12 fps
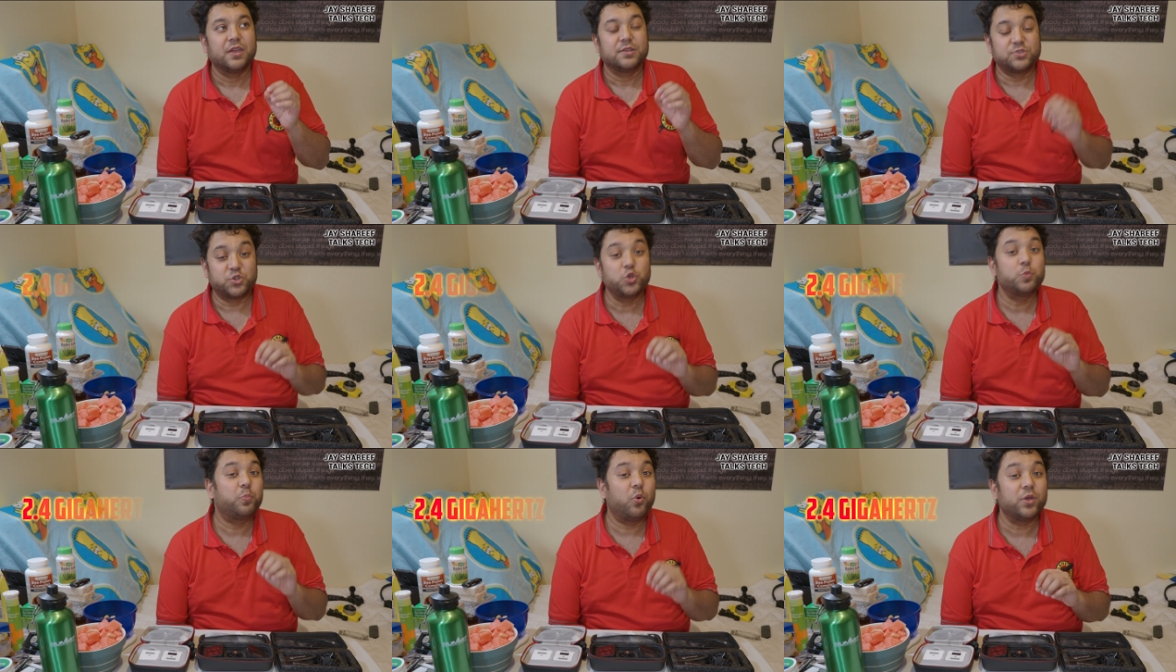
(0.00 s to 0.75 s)

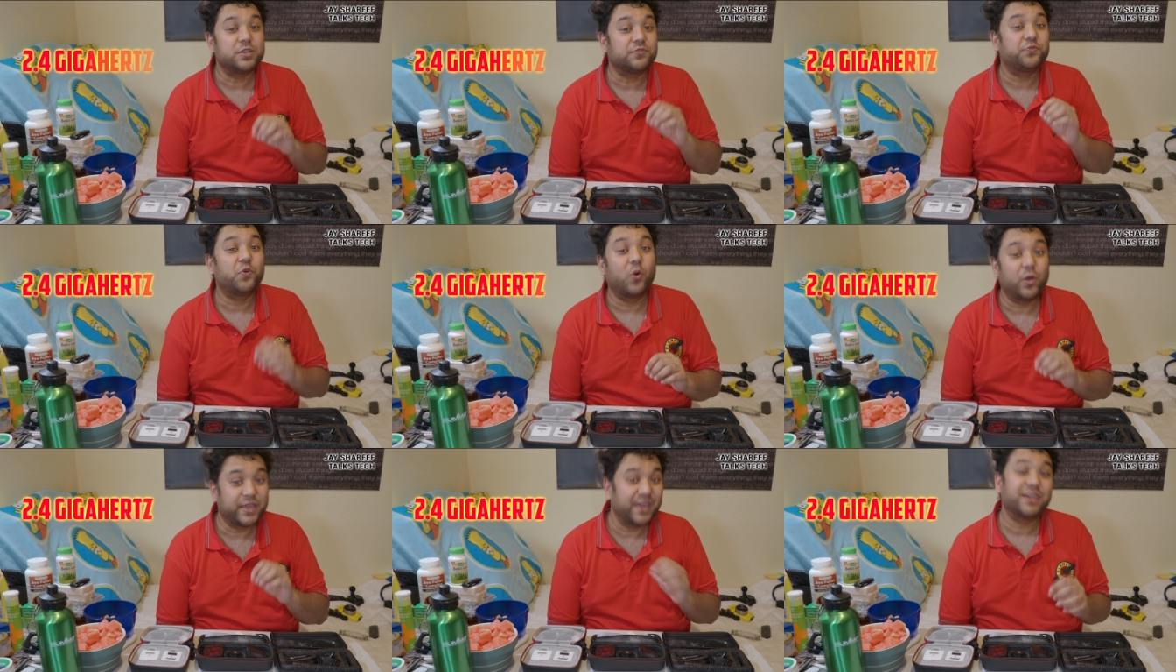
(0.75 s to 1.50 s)

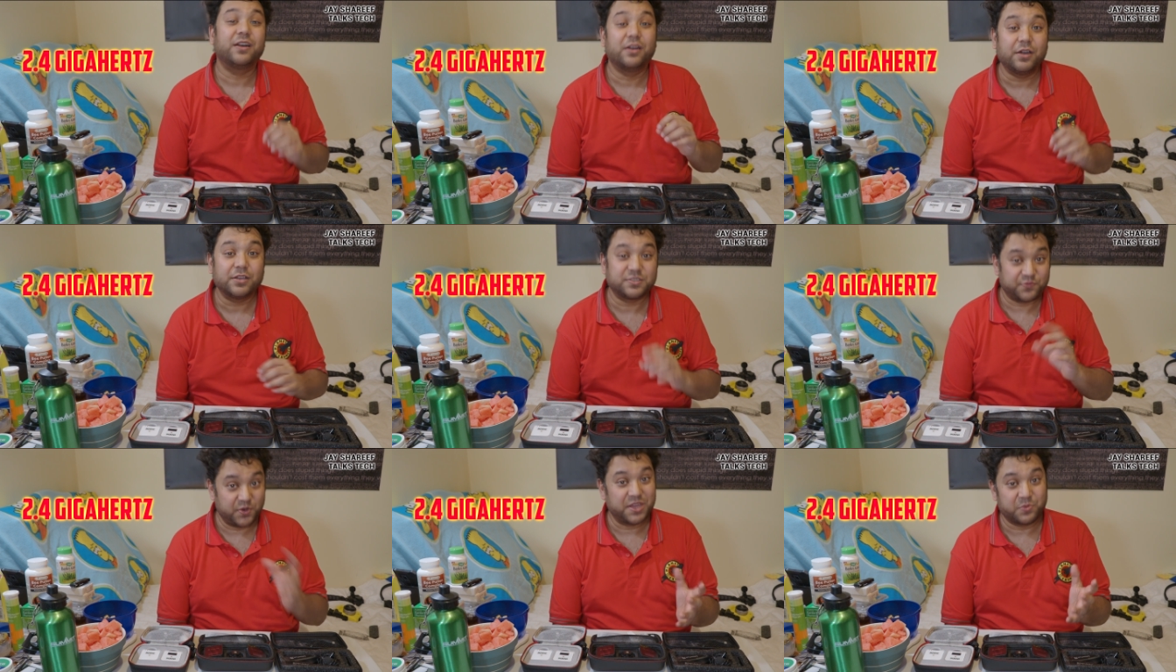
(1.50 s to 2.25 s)
2.4 gigahertz
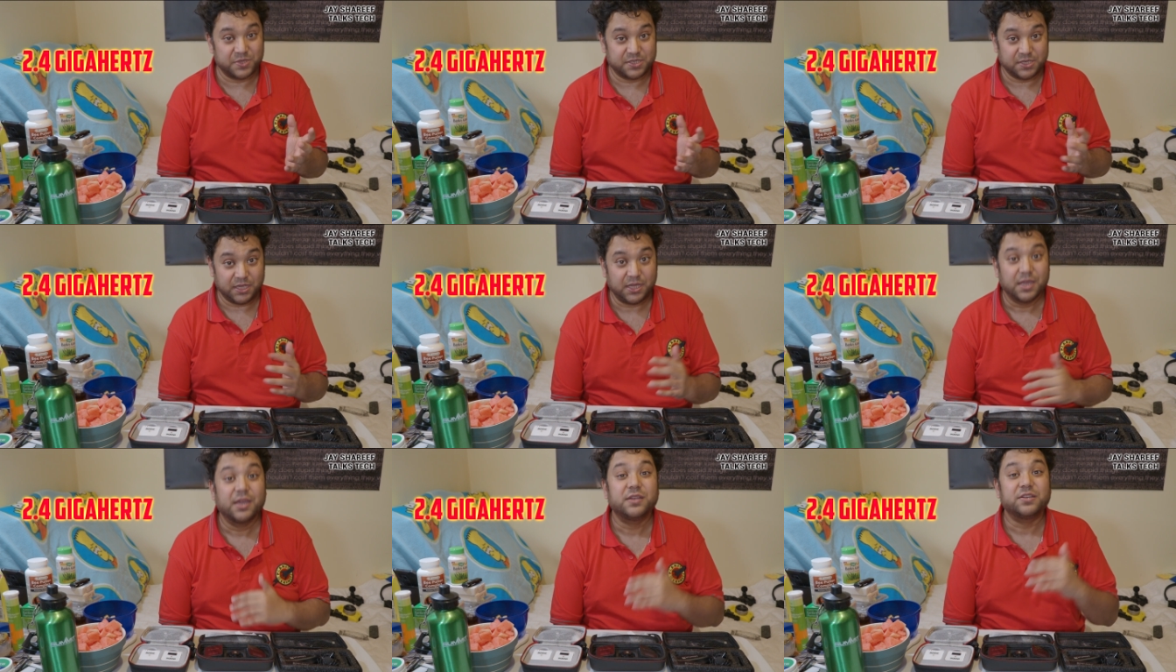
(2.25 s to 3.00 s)
frequency
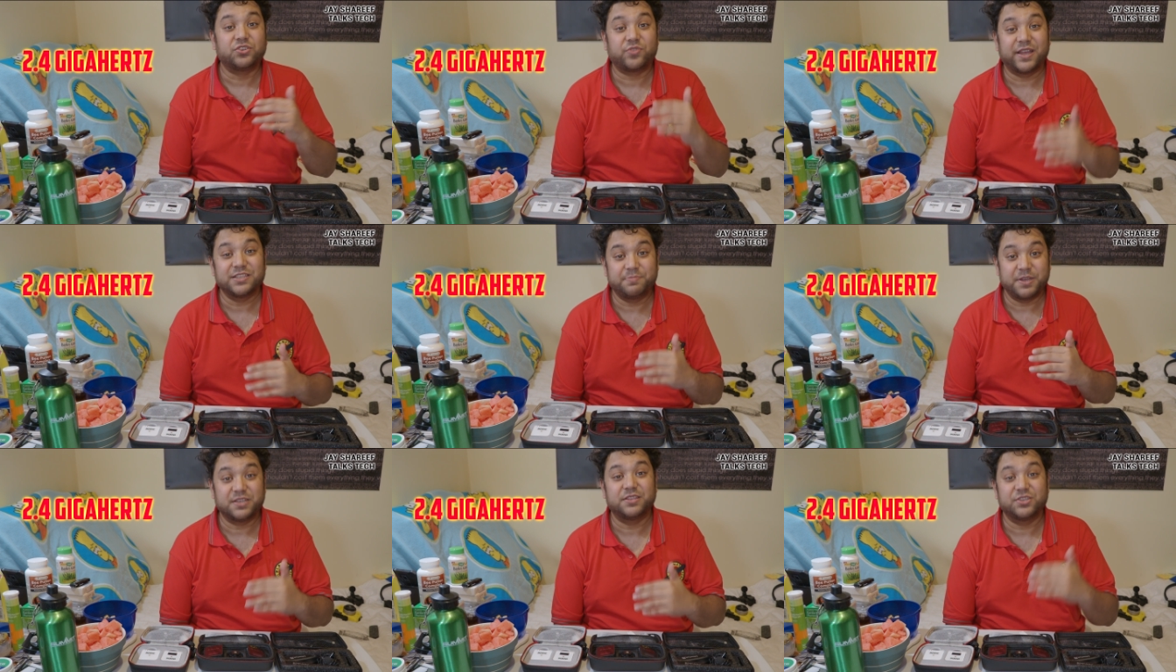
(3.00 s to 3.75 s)
to
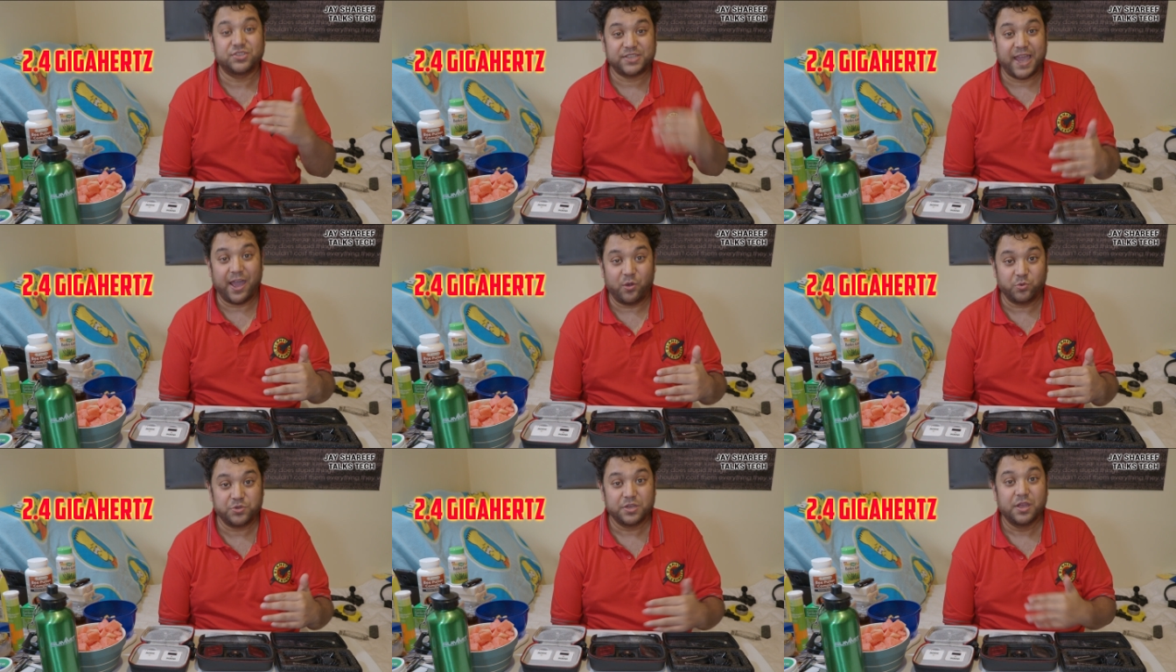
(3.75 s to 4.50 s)
transmit the
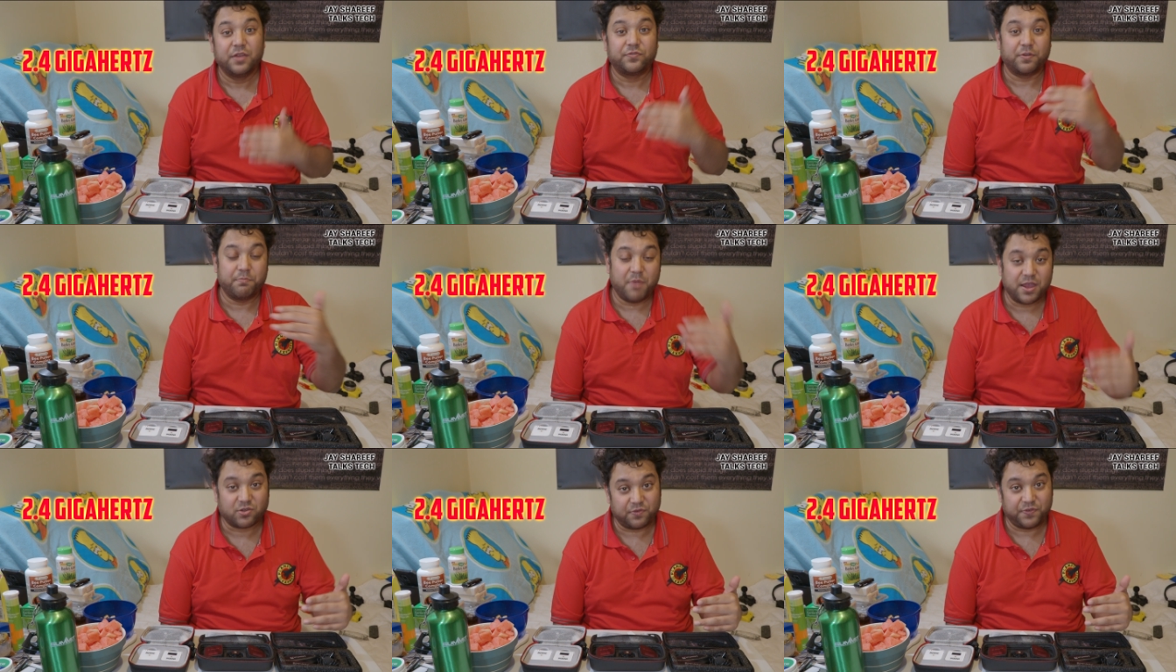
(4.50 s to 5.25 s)
sound from
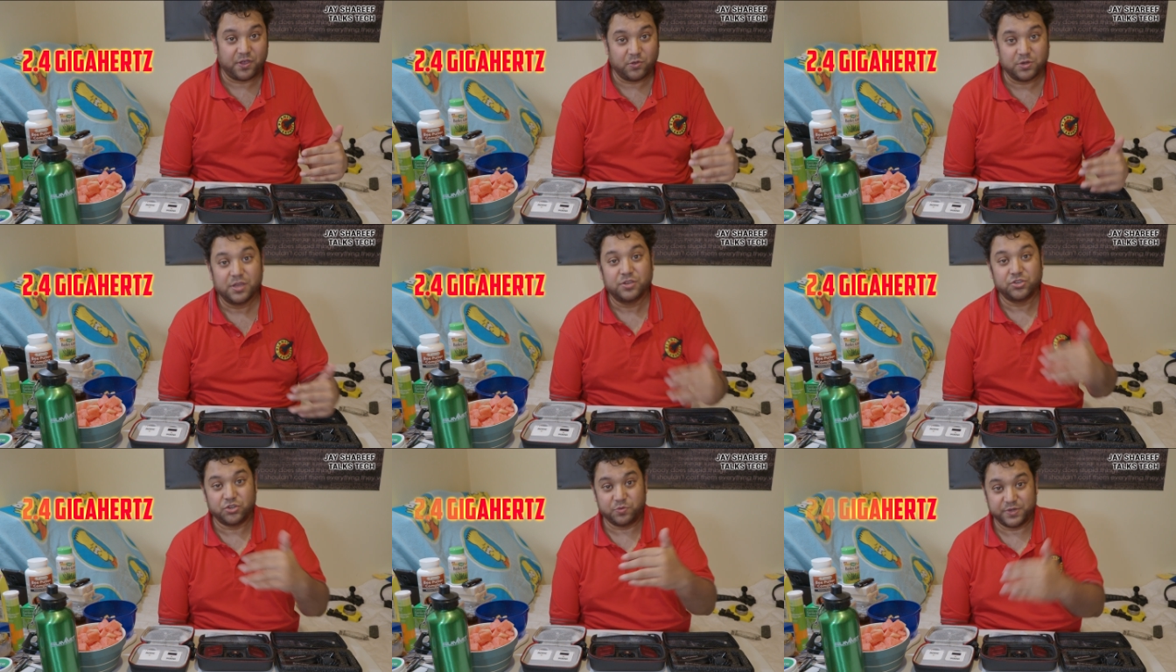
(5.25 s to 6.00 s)
microphone
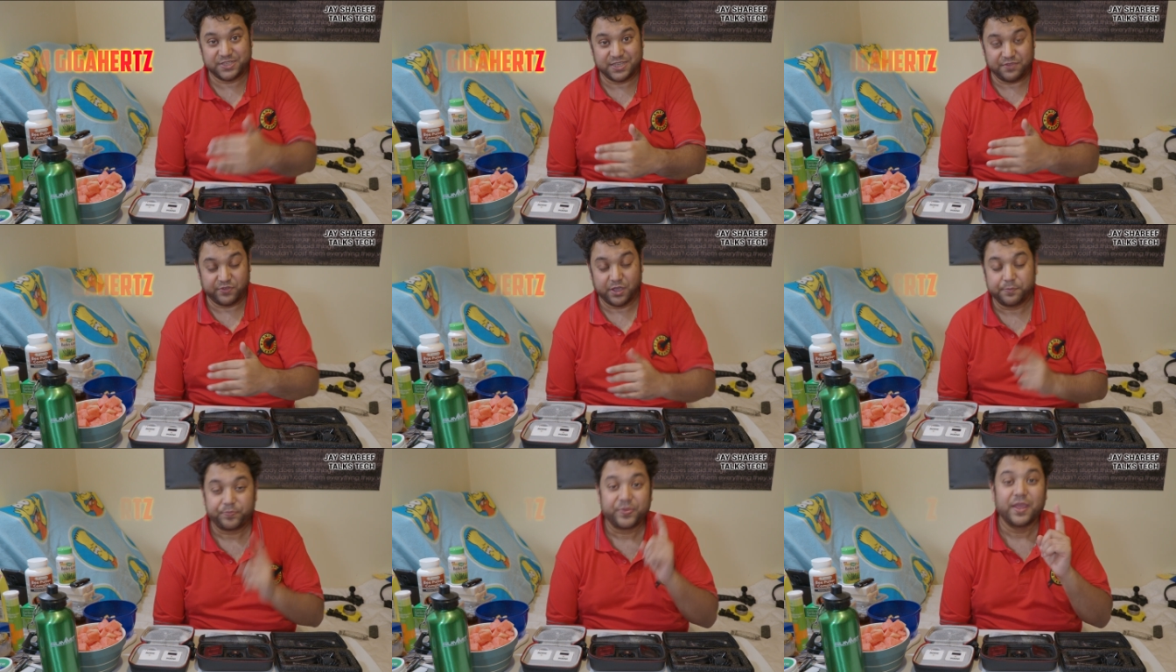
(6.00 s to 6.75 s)
to receiver.
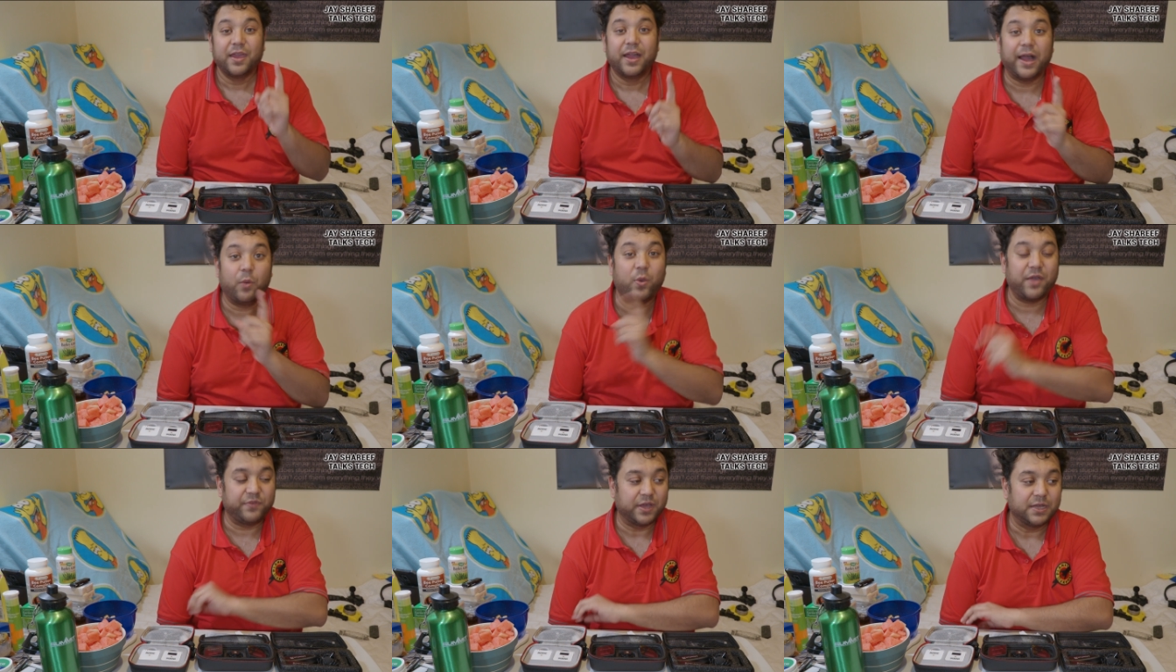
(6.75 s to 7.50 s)

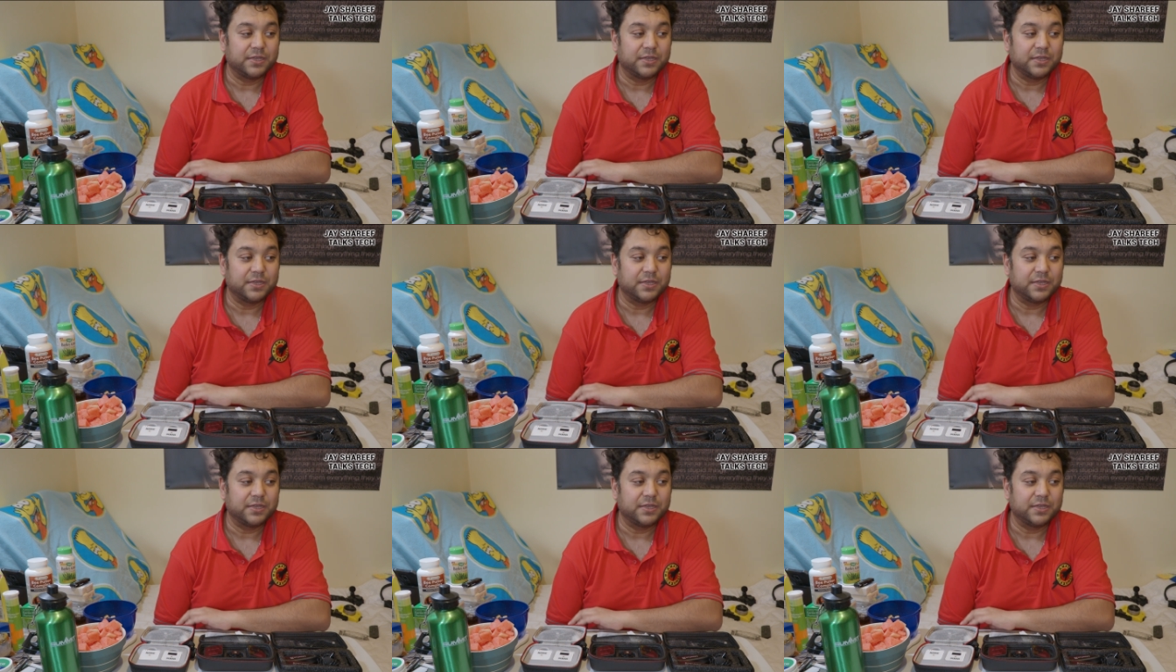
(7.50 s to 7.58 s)
However,